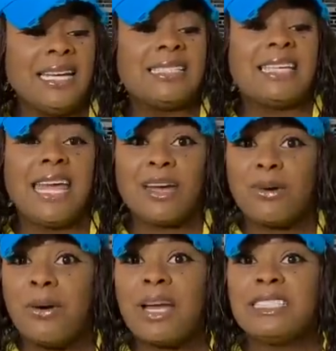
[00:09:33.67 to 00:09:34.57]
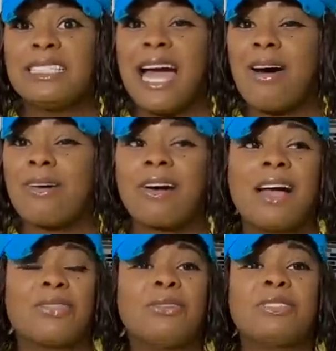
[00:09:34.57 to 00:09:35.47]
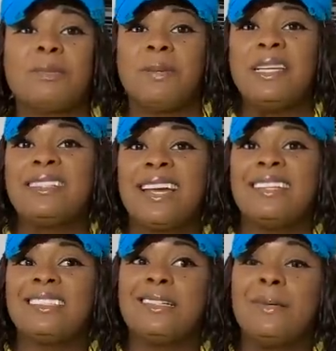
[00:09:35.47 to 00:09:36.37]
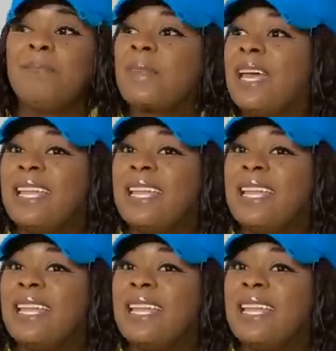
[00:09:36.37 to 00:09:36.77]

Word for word: take a quick shower. I threw some PJs on.